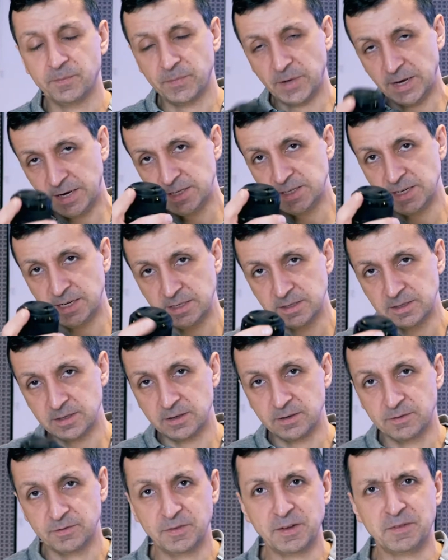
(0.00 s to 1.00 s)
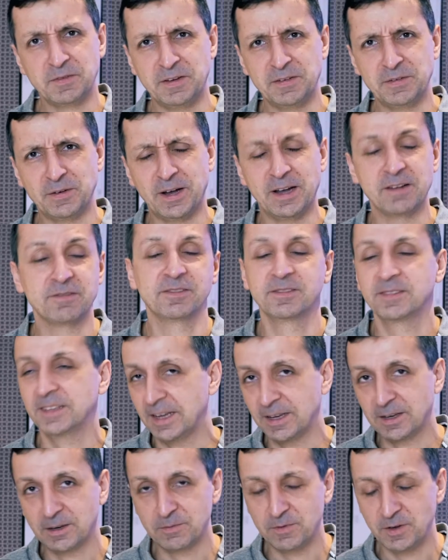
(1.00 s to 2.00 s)
18 to 55,
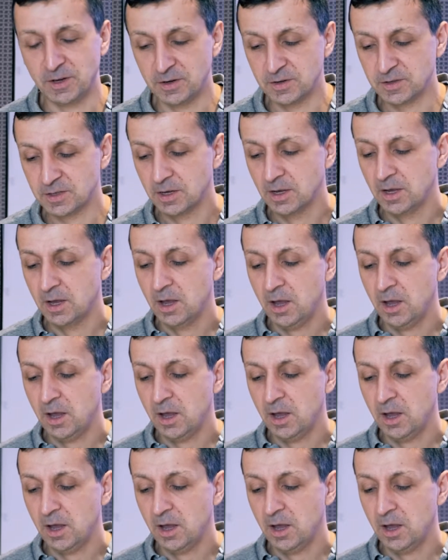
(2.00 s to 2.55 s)
getting confused,